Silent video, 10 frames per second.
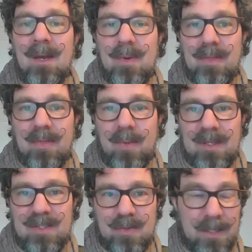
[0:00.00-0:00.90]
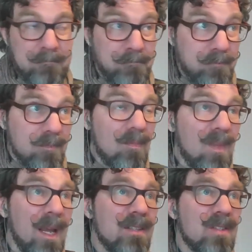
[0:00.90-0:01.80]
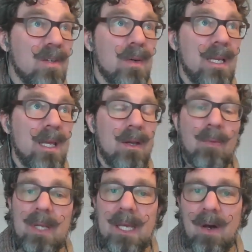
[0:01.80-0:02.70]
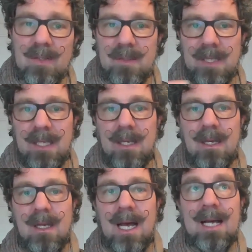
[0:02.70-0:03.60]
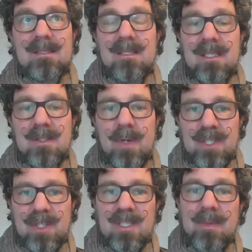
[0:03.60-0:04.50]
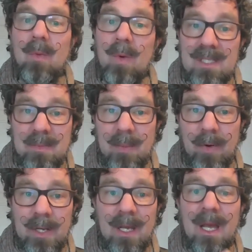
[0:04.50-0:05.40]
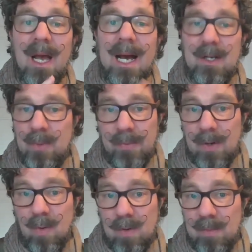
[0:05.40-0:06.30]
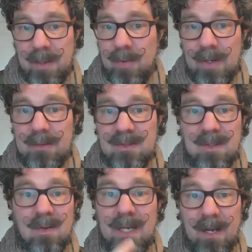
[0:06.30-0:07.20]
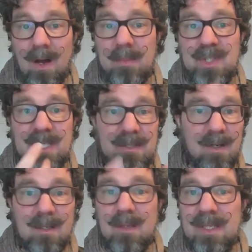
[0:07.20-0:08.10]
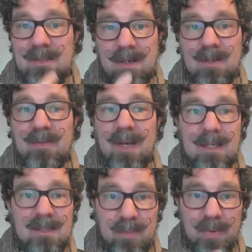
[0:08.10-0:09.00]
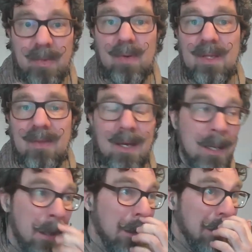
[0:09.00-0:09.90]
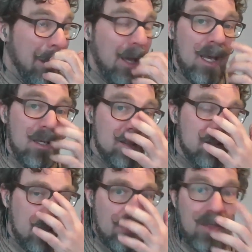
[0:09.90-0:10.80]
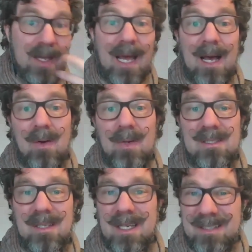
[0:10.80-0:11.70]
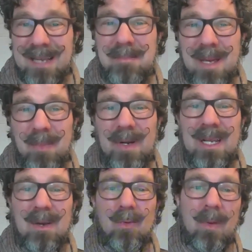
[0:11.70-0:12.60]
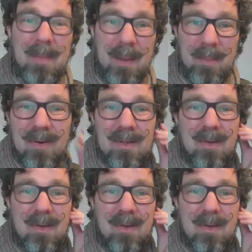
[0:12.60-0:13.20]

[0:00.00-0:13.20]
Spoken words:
with history? And so it really ultimately asks these questions about what is memory? How do we record memory? So in objects, documents, artifacts, and promoting that. And then how is that memory remembered,